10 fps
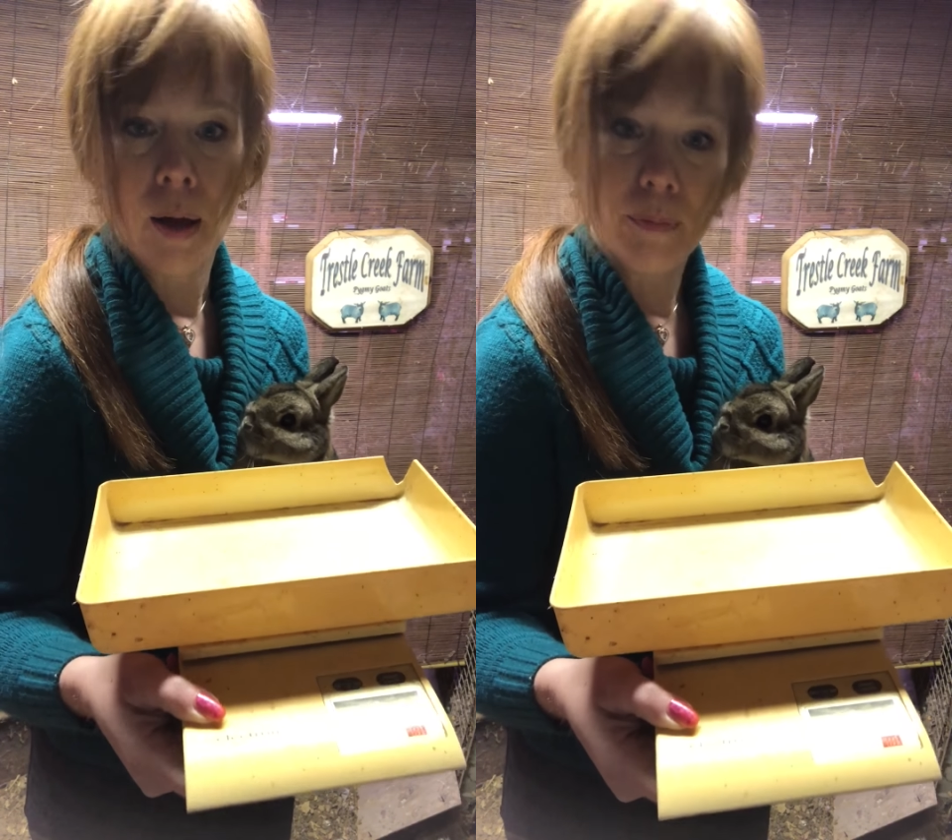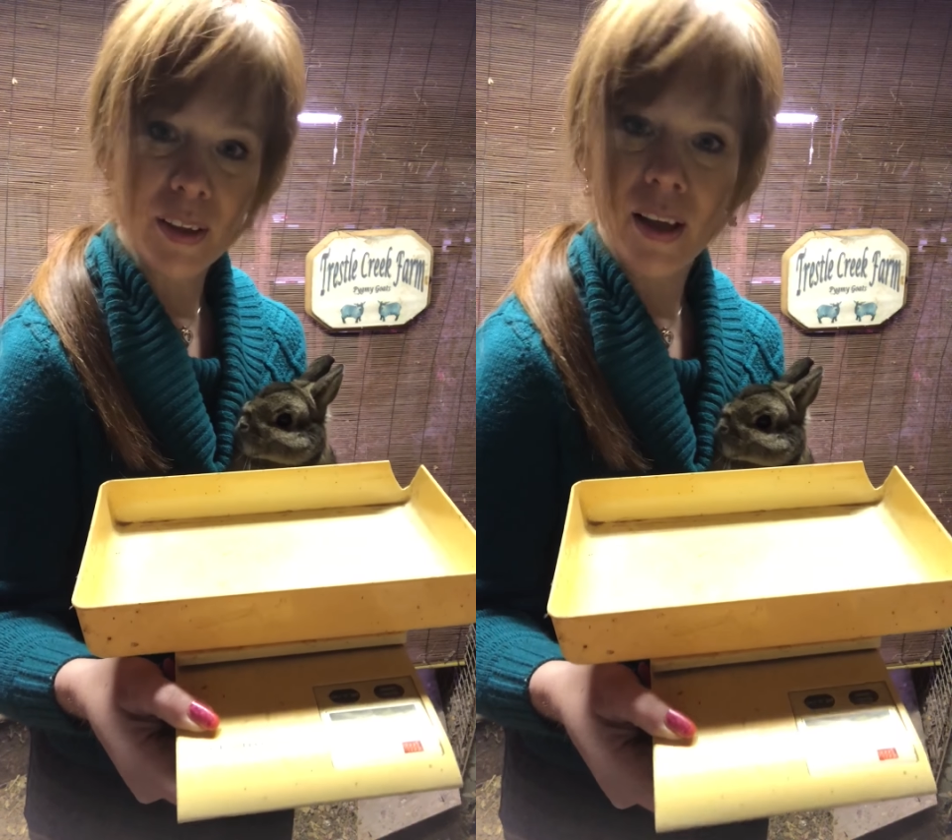
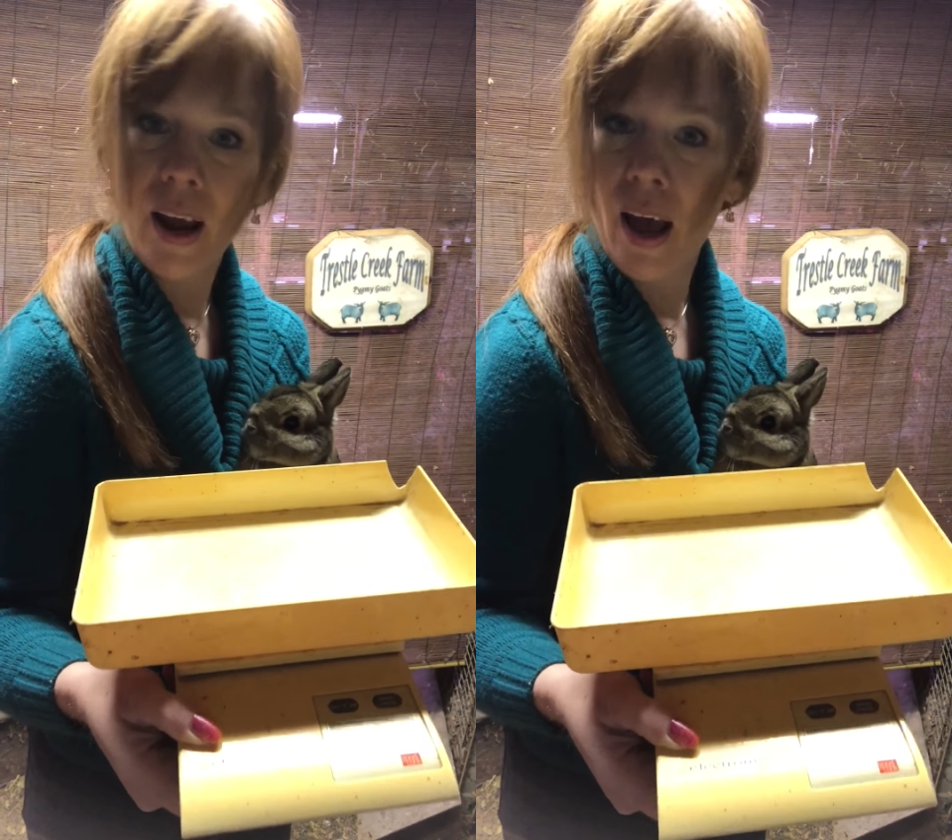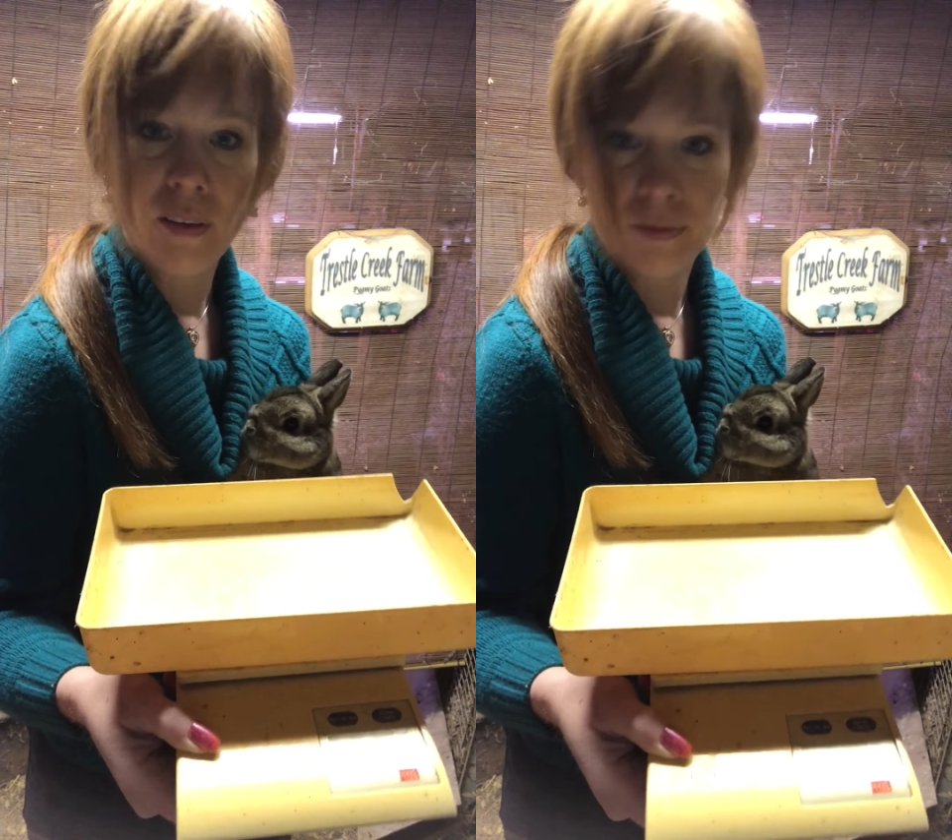but they
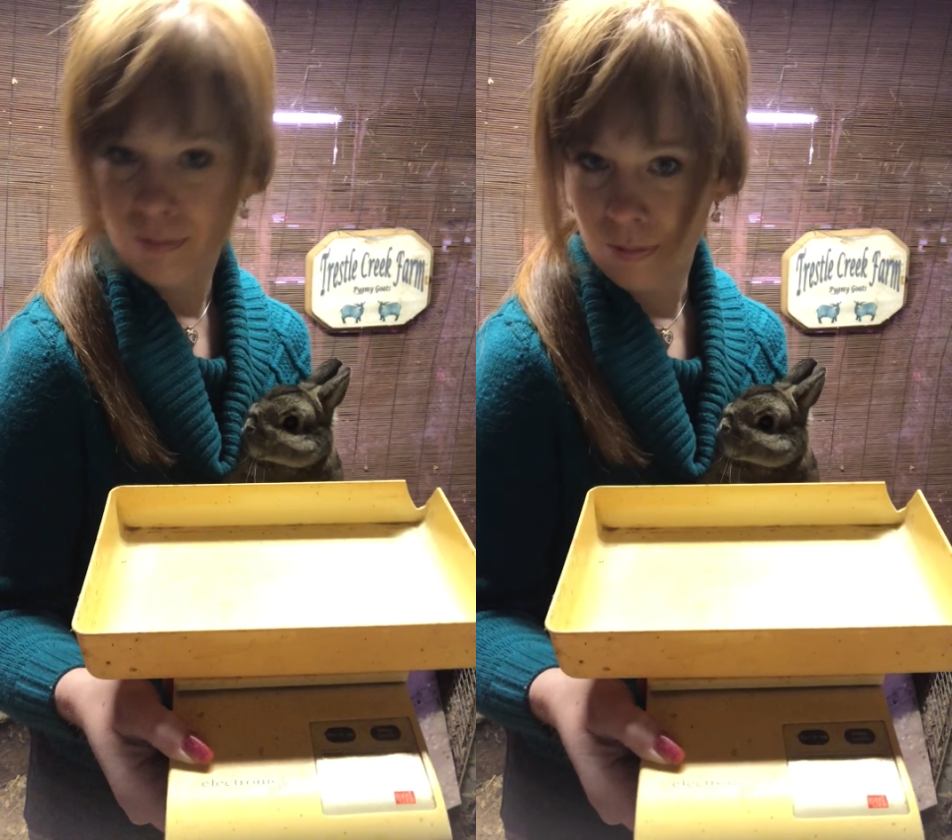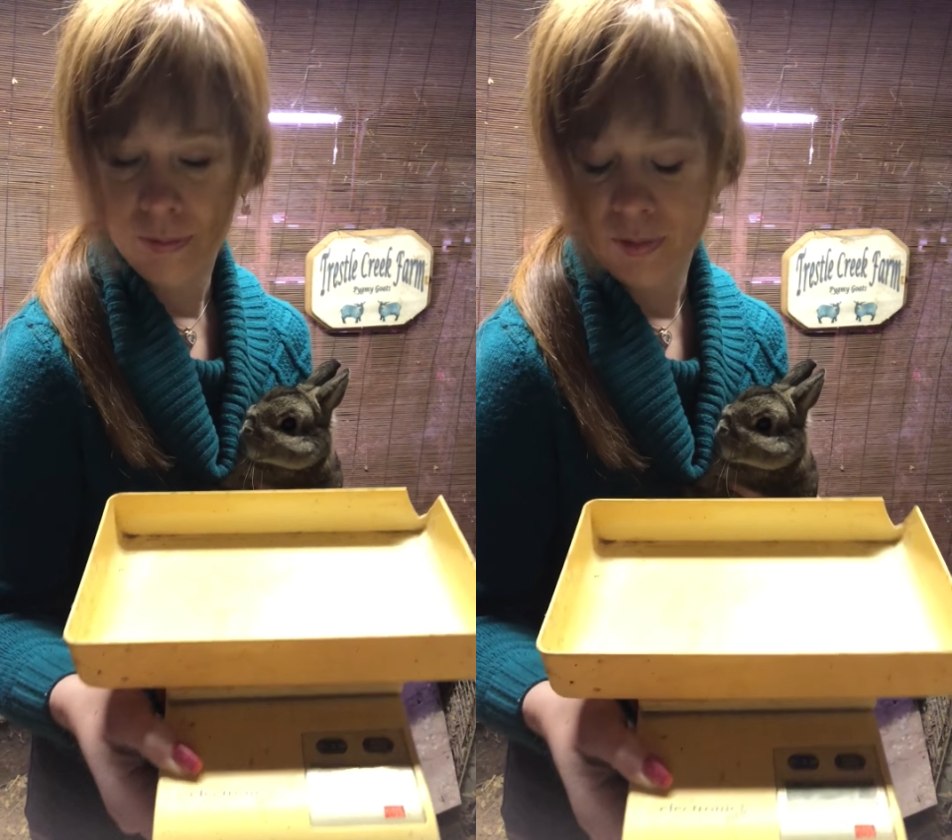have
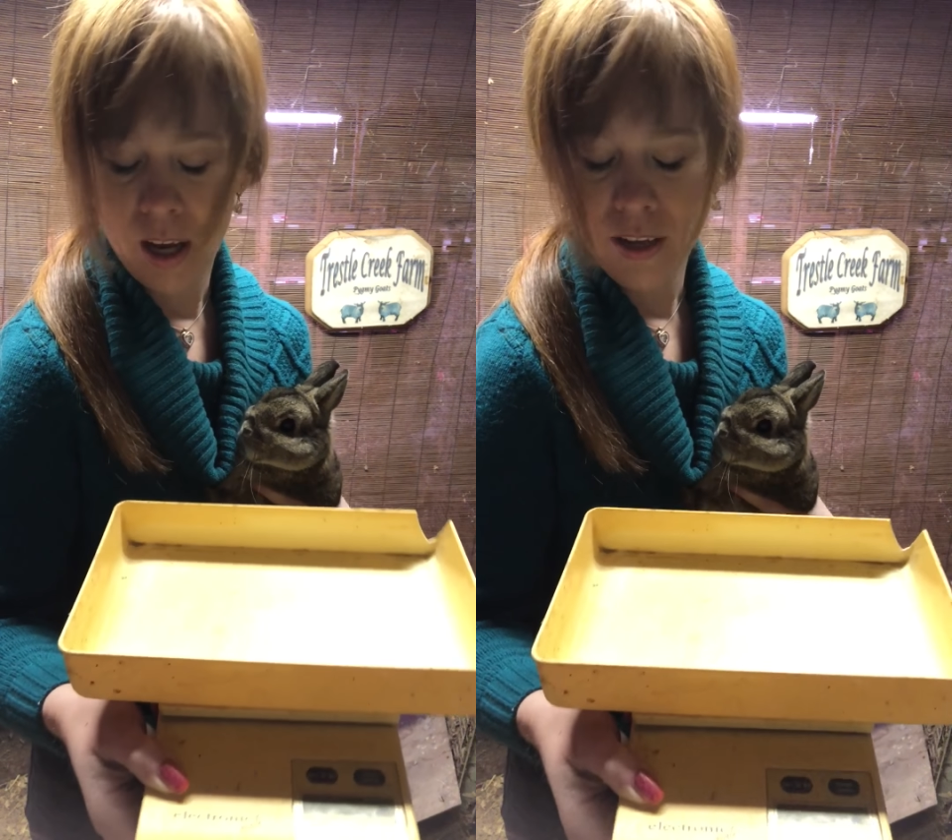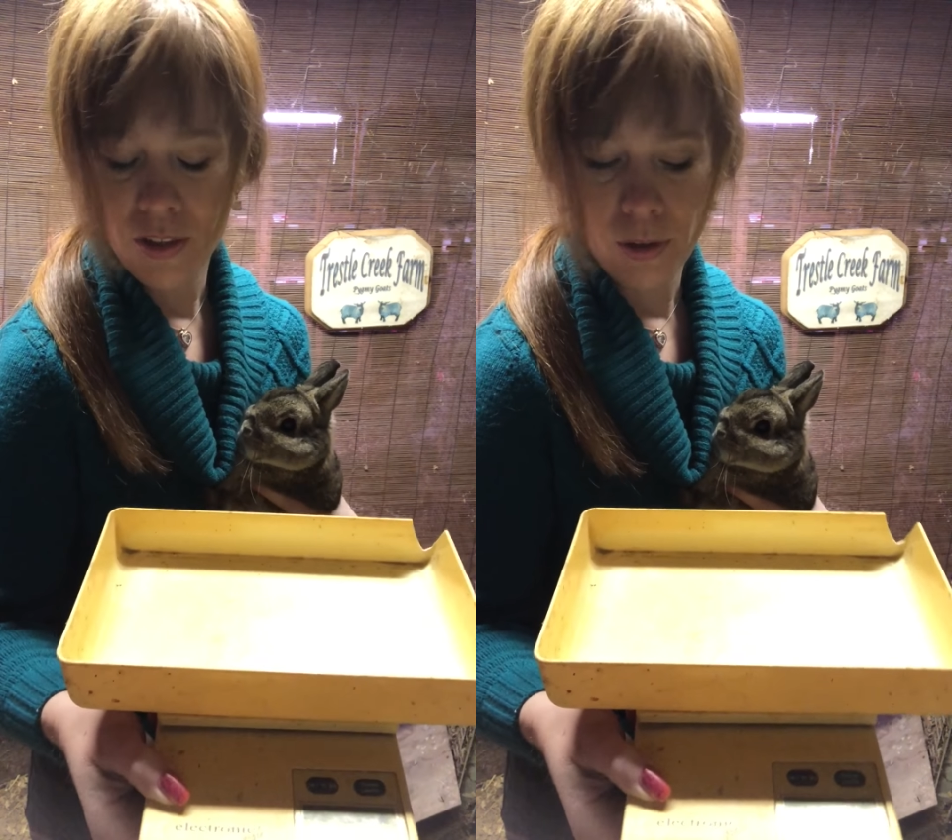
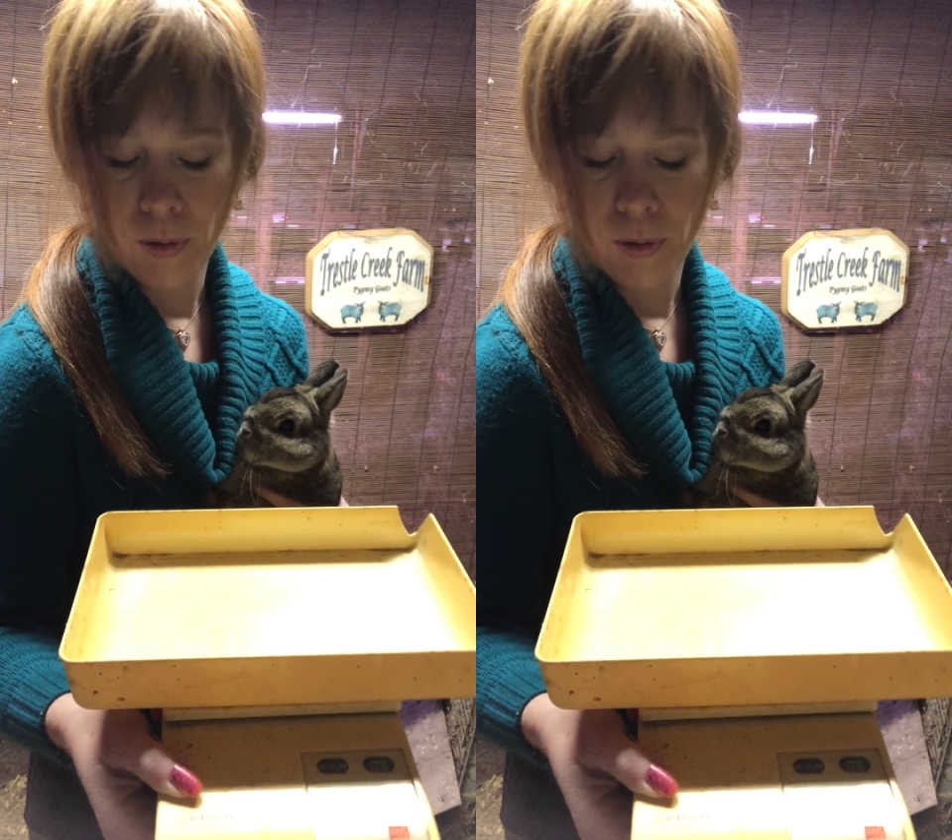nicer